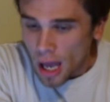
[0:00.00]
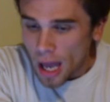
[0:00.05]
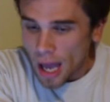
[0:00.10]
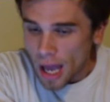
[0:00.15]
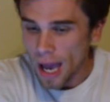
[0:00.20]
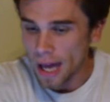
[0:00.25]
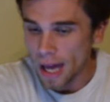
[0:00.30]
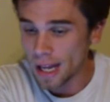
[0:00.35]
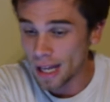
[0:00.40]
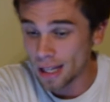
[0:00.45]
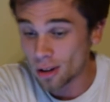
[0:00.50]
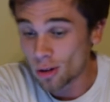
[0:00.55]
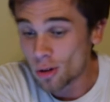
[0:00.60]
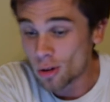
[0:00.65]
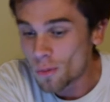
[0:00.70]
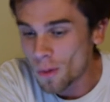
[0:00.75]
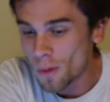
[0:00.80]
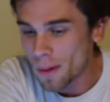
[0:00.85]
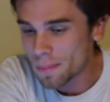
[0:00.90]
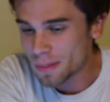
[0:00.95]
then
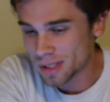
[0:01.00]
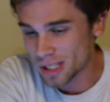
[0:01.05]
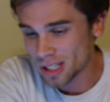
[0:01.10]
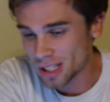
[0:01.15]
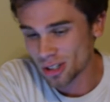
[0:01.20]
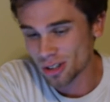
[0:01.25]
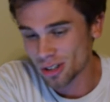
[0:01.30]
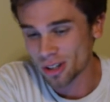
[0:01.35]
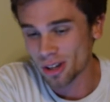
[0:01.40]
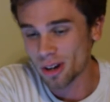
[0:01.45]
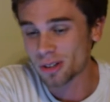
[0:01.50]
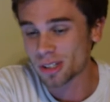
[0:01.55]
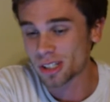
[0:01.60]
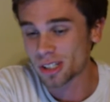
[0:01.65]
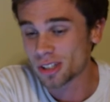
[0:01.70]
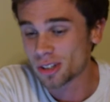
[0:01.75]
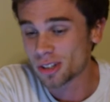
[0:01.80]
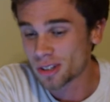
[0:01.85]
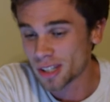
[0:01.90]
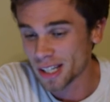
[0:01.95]
what positional coach
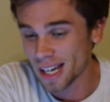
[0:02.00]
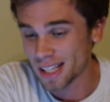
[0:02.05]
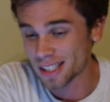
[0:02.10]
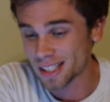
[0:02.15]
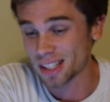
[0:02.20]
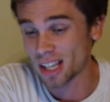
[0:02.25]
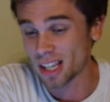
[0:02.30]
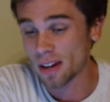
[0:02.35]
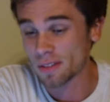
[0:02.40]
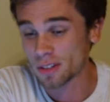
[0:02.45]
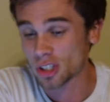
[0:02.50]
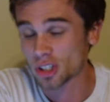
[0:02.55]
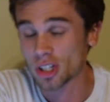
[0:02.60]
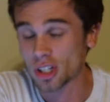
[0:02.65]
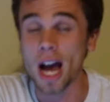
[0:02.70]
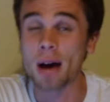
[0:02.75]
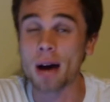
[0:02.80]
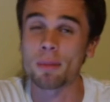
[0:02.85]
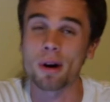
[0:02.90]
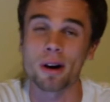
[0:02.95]
do you think has the toughest
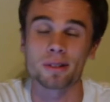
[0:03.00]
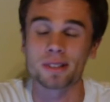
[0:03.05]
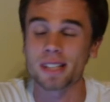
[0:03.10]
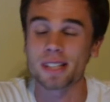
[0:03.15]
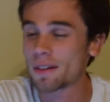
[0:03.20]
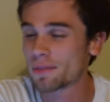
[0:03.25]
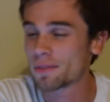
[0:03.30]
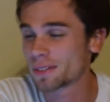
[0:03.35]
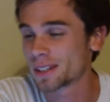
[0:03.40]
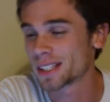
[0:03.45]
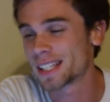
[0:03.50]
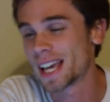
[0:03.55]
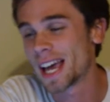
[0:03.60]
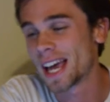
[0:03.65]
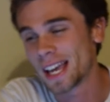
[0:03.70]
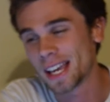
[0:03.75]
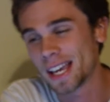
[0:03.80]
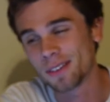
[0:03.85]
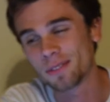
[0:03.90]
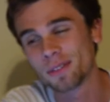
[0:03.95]
job? Oh, definitely
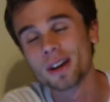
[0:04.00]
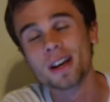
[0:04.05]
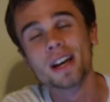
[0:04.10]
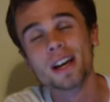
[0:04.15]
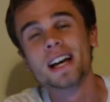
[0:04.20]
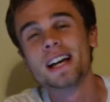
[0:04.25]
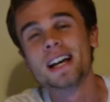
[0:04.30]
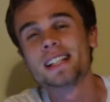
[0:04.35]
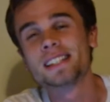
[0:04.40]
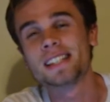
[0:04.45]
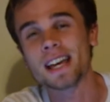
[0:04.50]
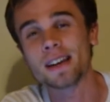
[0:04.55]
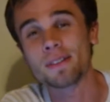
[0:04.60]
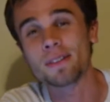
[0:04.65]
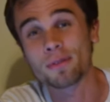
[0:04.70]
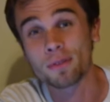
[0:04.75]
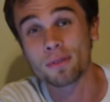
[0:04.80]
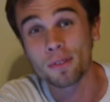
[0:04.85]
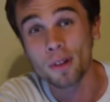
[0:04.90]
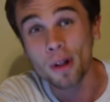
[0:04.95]
Dave
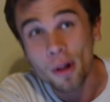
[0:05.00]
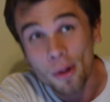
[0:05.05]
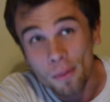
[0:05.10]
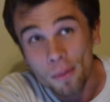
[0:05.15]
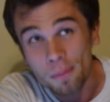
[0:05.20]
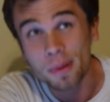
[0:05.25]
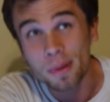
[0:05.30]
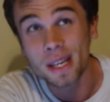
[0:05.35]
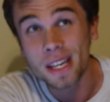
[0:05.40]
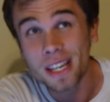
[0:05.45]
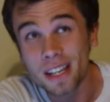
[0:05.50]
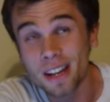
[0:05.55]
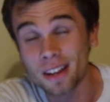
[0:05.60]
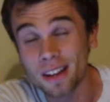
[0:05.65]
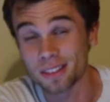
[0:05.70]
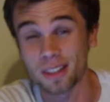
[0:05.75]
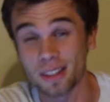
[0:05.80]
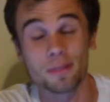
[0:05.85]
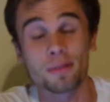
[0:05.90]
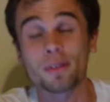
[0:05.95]

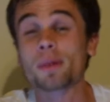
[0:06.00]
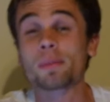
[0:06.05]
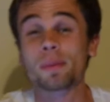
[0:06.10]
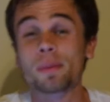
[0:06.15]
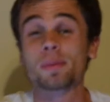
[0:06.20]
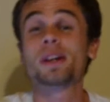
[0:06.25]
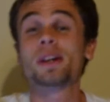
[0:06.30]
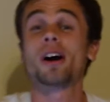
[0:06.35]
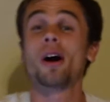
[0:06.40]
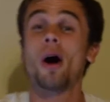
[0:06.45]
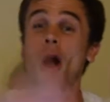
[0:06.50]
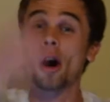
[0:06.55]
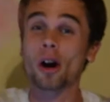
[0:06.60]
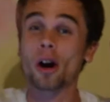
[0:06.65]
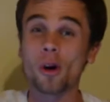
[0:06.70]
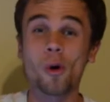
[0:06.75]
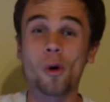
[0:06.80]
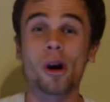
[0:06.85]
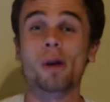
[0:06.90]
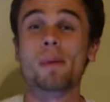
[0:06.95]
Filipino, our
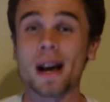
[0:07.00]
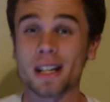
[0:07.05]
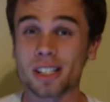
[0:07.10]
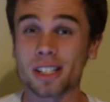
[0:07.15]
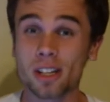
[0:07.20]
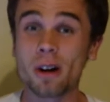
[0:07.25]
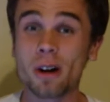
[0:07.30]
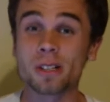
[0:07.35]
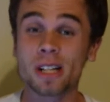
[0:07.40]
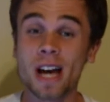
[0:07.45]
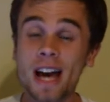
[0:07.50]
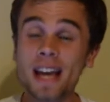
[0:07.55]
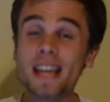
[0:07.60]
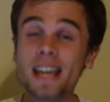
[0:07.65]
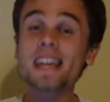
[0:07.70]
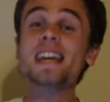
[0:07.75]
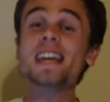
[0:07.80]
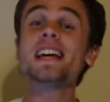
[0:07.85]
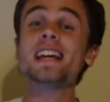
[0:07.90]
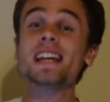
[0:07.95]
quarterbacks coach.
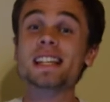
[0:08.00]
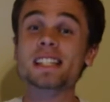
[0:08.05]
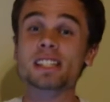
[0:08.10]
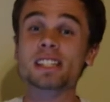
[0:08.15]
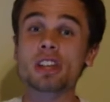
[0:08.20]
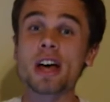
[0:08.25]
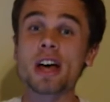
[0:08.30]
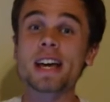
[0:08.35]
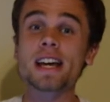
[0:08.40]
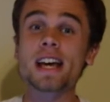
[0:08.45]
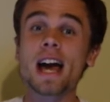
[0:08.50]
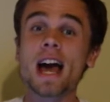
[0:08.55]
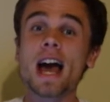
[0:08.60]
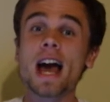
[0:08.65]
He's like